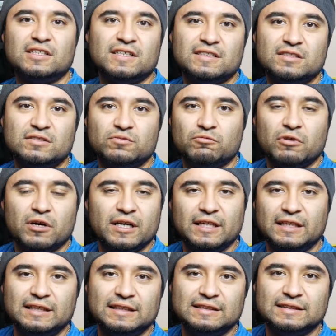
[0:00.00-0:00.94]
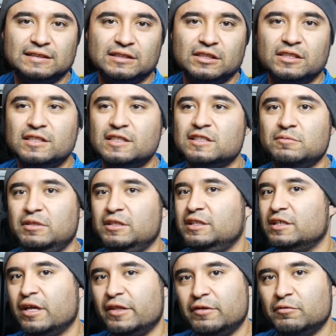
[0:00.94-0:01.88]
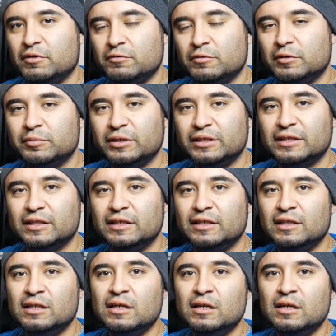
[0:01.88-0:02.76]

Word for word: because one is good doesn't mean the other one will be good.